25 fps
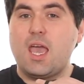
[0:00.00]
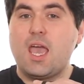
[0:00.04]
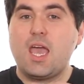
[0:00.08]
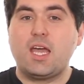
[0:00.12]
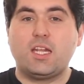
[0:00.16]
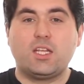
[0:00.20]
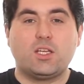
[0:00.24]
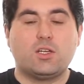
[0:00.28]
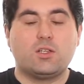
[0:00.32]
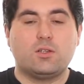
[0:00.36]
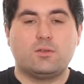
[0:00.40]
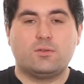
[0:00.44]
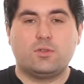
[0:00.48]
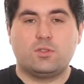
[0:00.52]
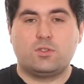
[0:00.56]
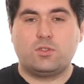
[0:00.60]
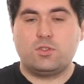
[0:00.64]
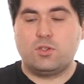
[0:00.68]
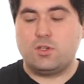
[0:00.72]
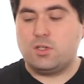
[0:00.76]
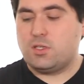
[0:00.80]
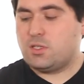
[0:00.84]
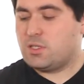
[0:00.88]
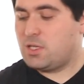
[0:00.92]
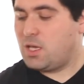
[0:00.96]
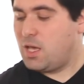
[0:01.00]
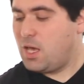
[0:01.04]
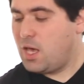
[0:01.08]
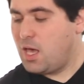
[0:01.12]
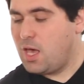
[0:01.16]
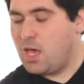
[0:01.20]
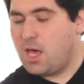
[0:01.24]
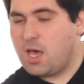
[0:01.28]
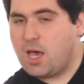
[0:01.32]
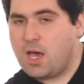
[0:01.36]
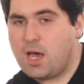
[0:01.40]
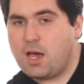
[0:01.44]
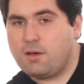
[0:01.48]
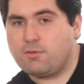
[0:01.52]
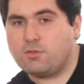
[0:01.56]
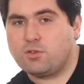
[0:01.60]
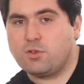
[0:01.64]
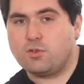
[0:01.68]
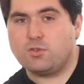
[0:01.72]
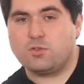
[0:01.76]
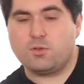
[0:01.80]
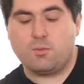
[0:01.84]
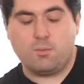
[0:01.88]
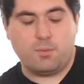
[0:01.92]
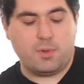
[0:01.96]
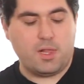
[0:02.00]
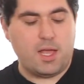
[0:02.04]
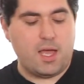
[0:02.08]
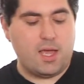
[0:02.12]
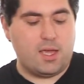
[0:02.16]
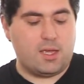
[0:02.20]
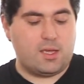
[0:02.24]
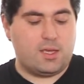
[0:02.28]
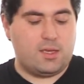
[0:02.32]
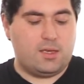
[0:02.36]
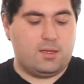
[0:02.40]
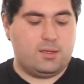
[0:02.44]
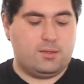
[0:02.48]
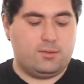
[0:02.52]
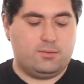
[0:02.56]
any colour of your choice. I've chosen black.